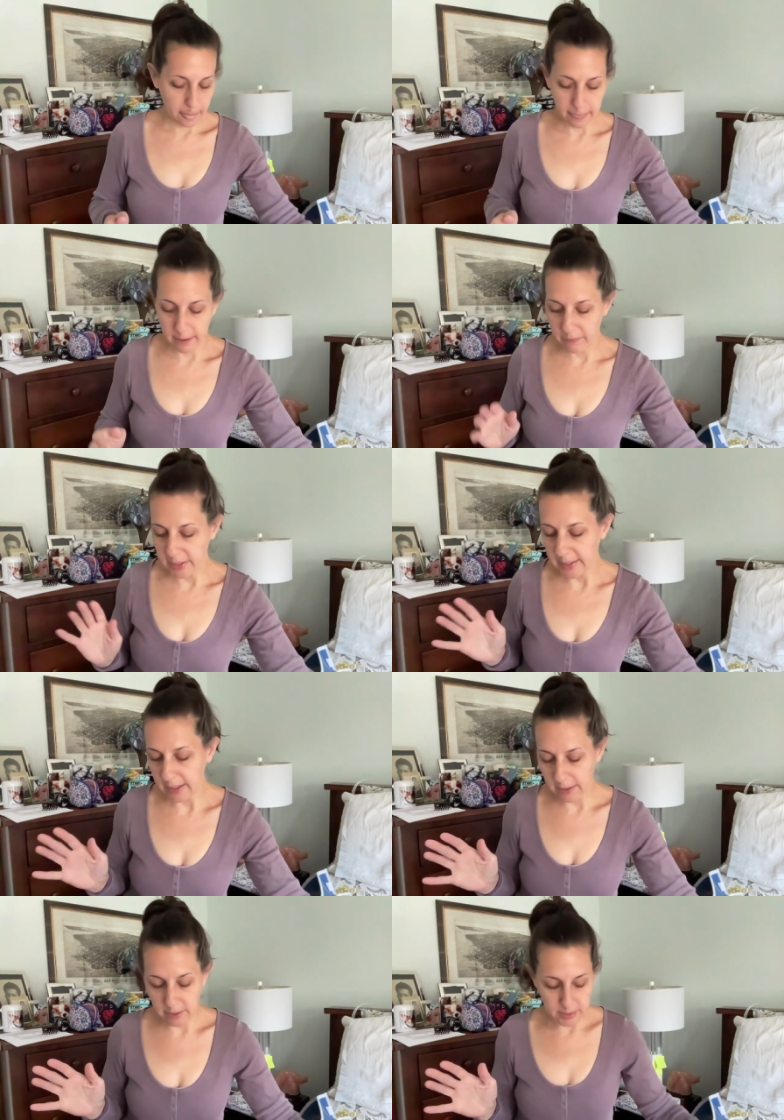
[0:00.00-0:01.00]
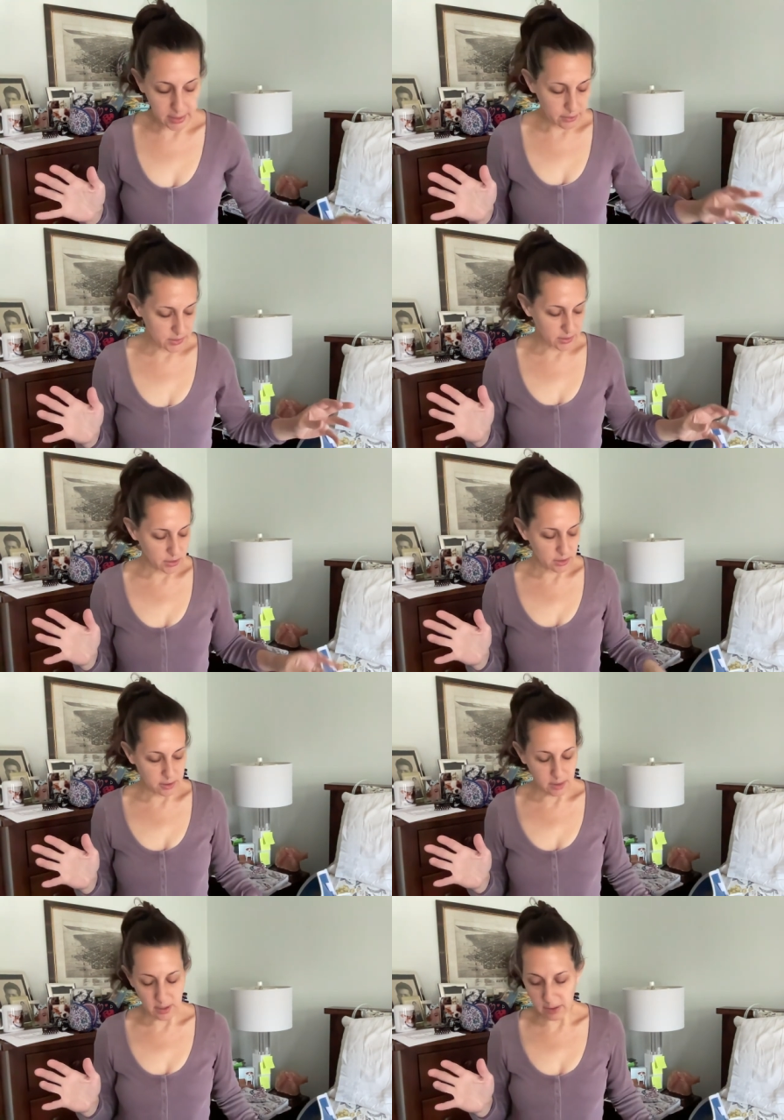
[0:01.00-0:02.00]
Love the yellow. Yellow is such a good
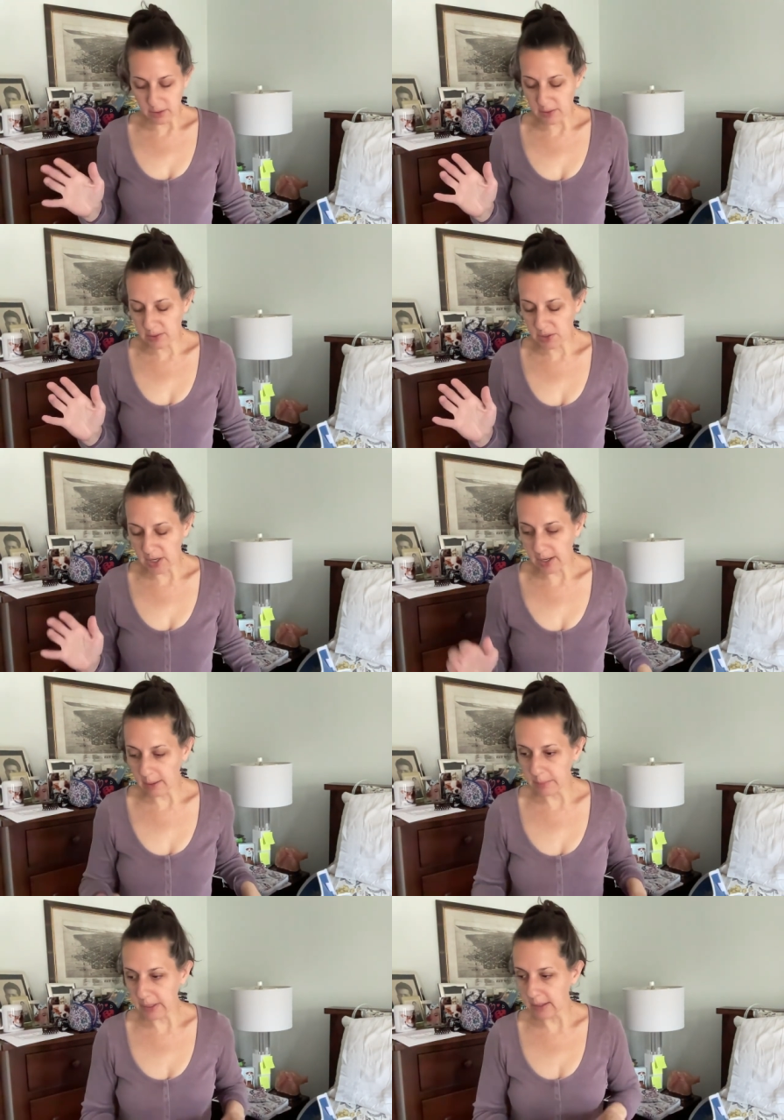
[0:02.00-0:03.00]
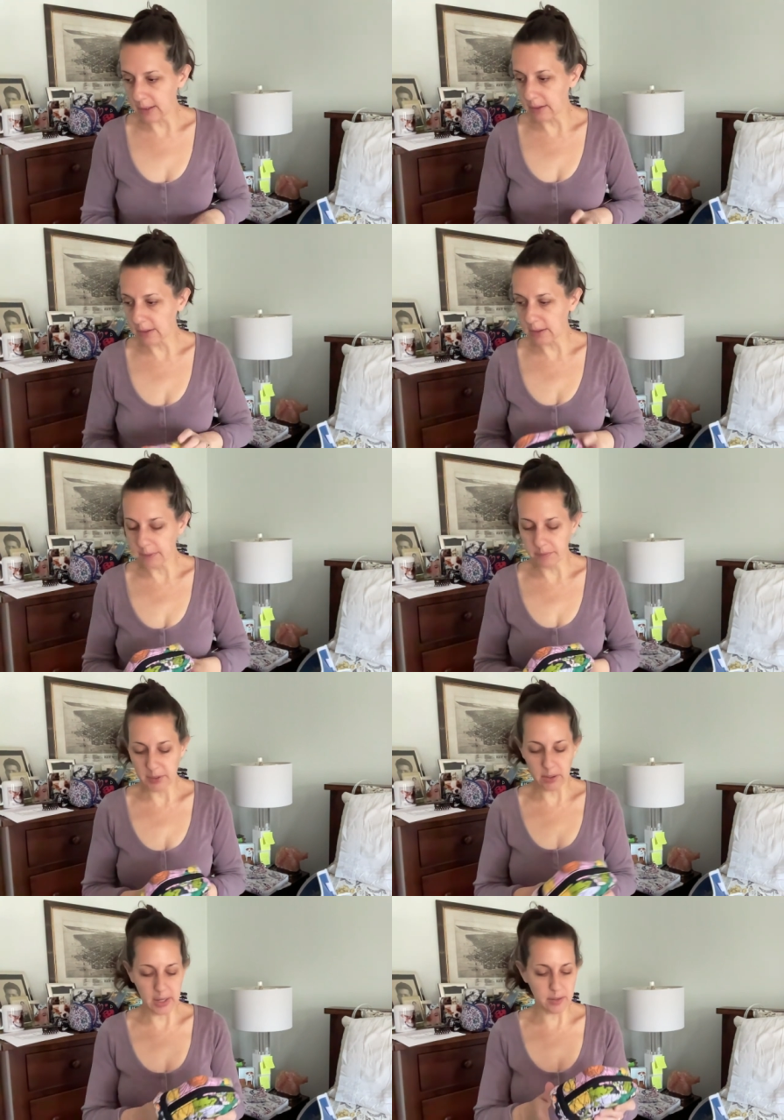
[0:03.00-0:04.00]
color. It's such a happy color.
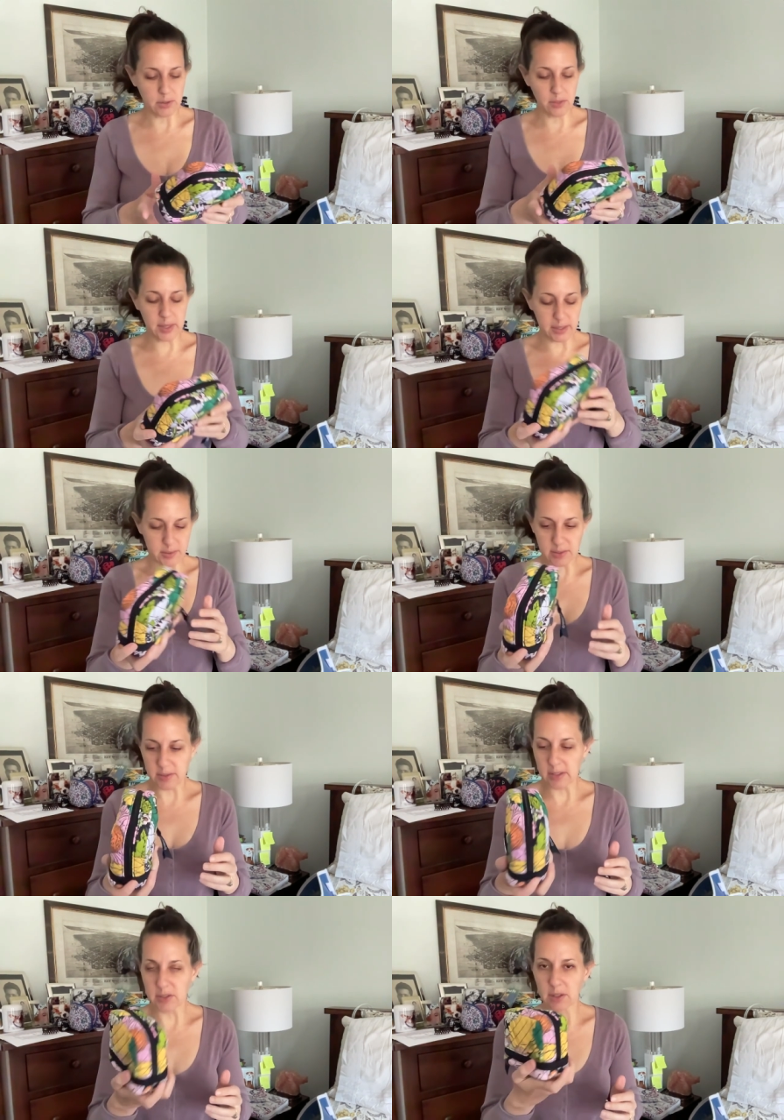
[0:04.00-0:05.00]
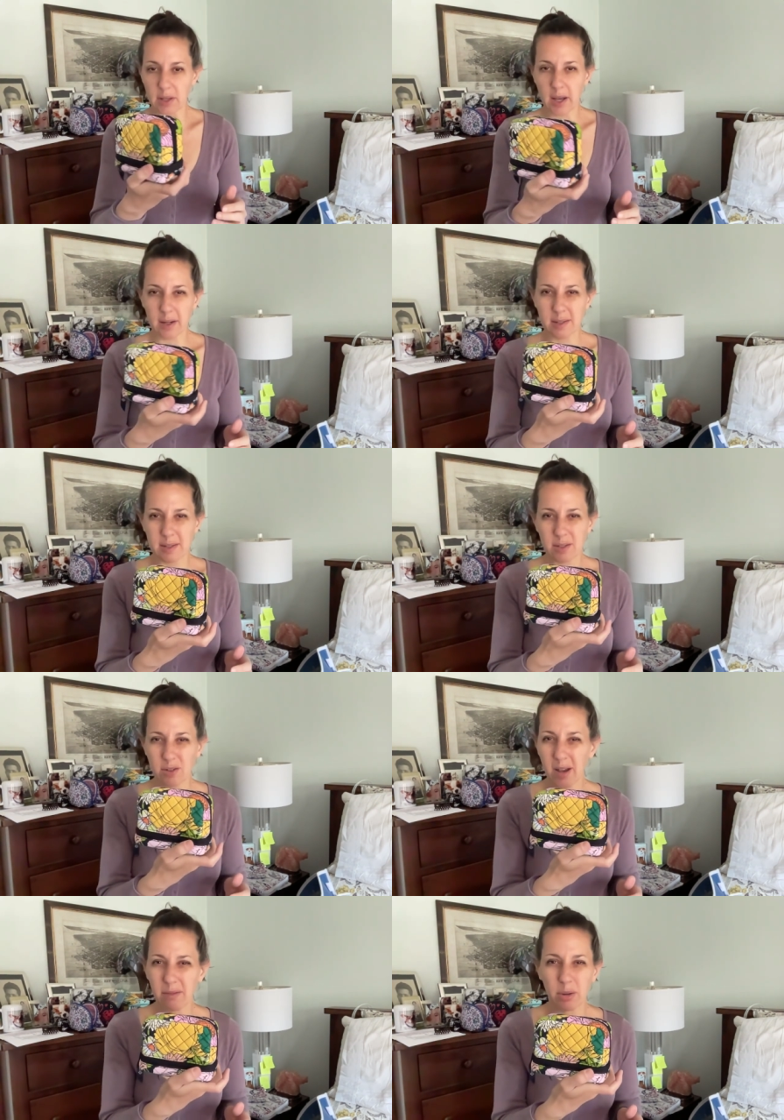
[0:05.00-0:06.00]
Okay, so this is the deluxe
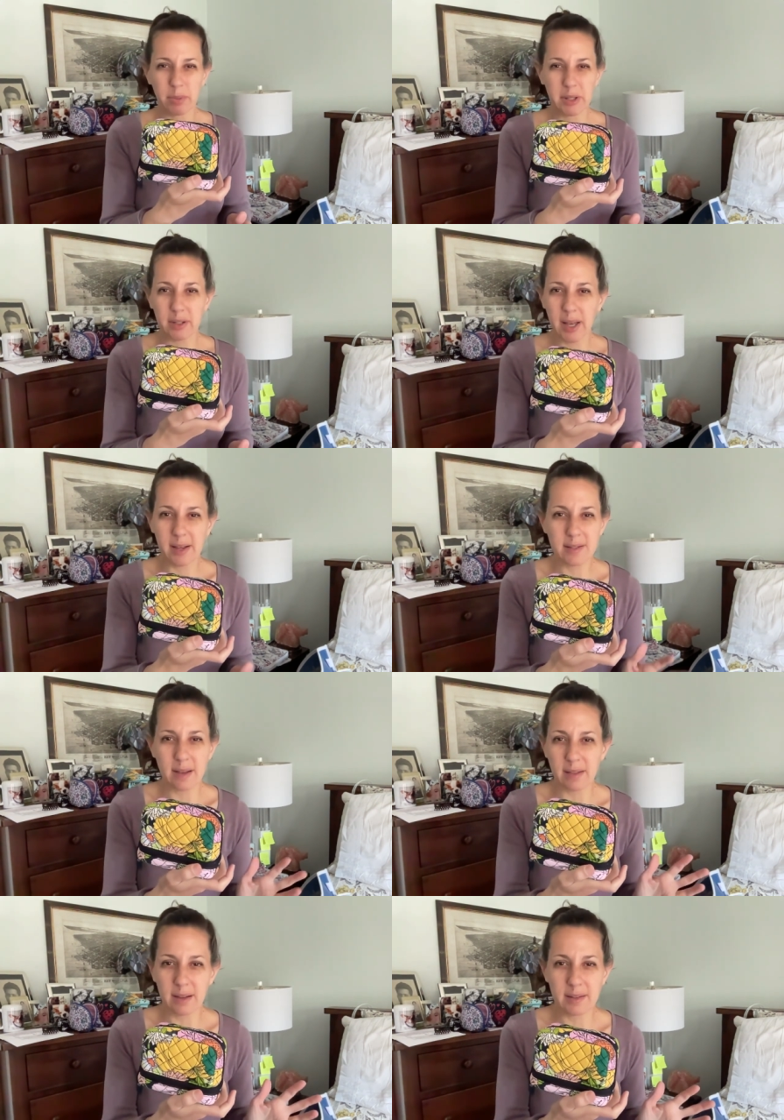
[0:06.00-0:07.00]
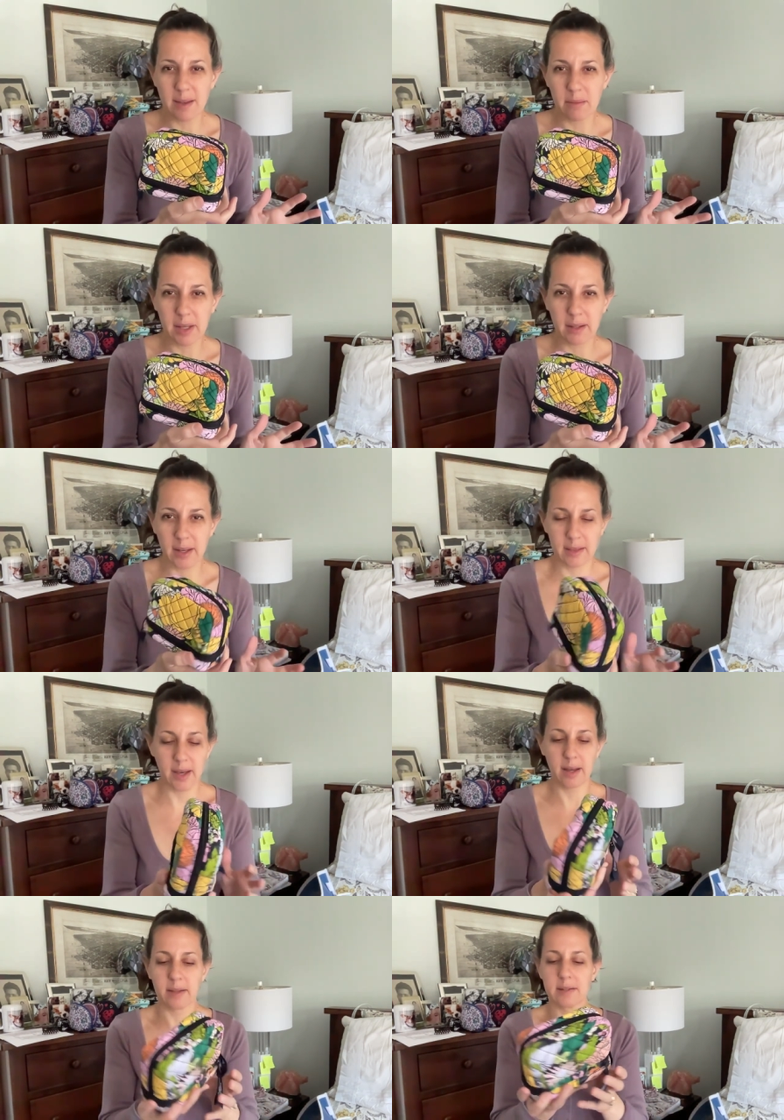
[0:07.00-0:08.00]
travel pill case. I think it's something like
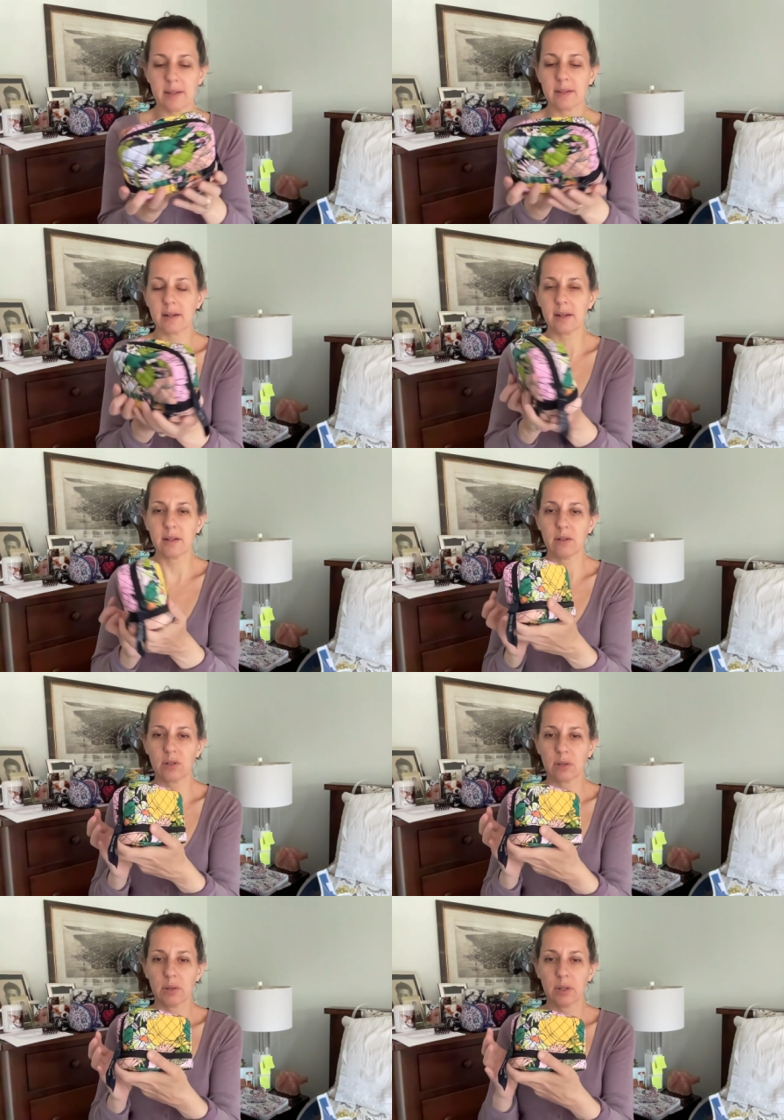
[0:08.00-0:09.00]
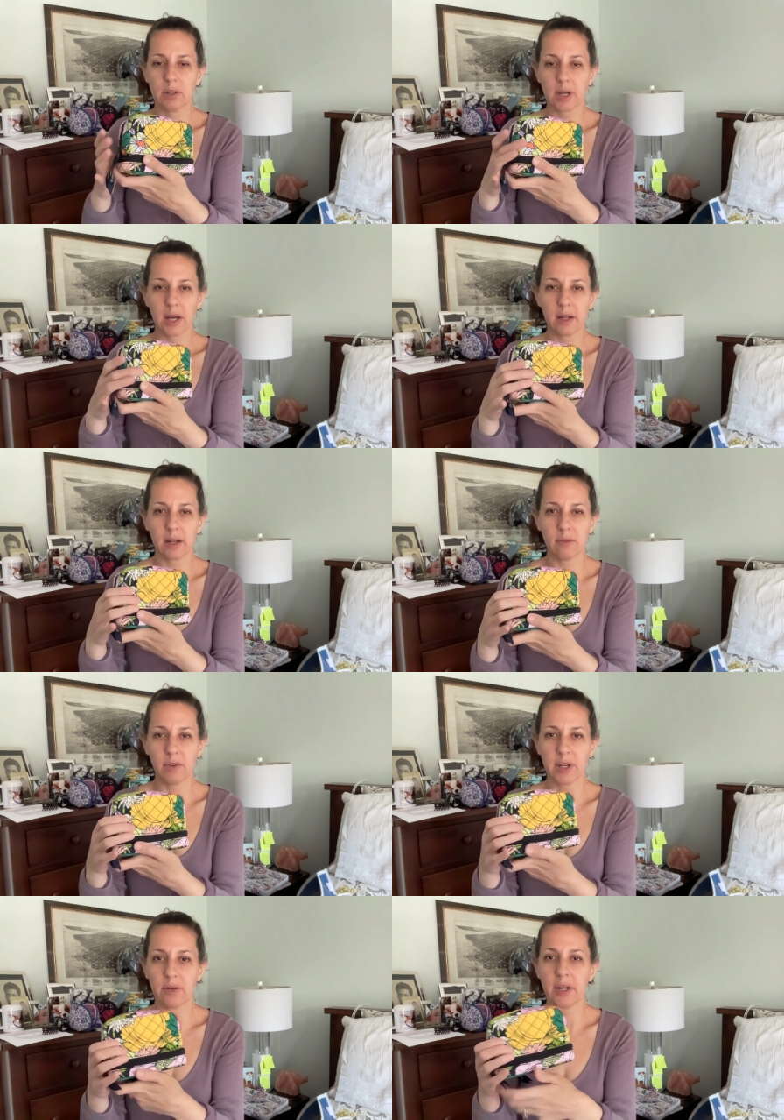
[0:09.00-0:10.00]
that. This is an unusual kind of
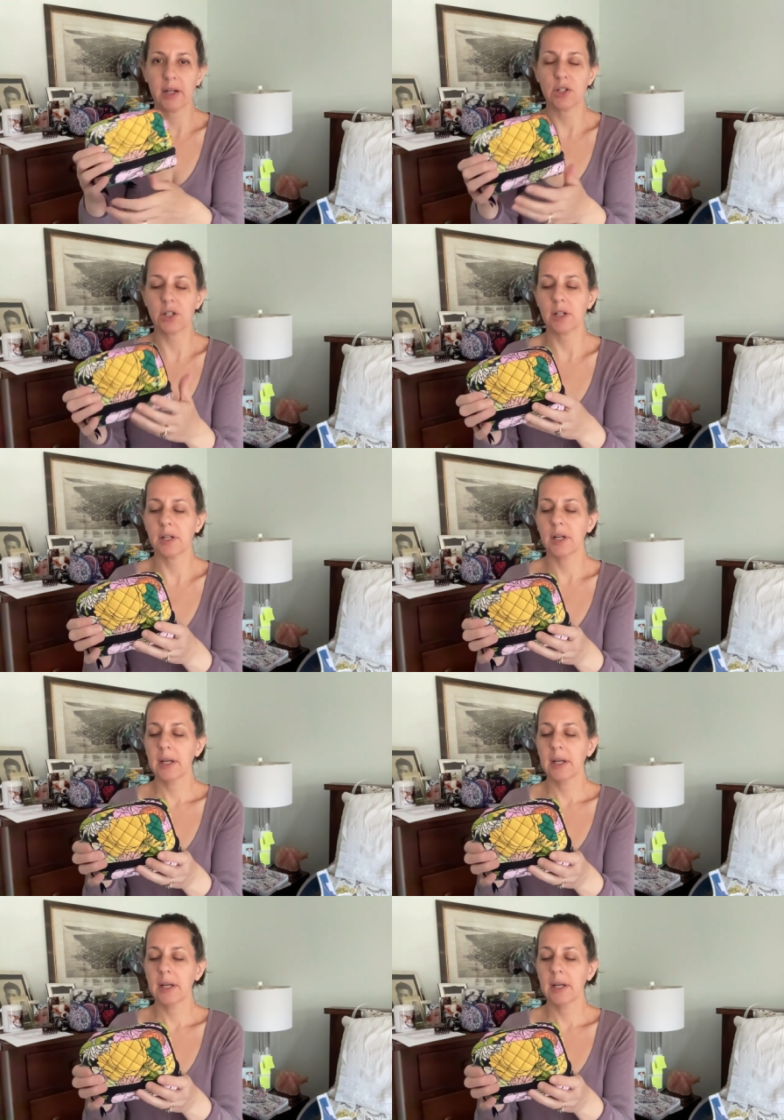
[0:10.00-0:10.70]
configuration.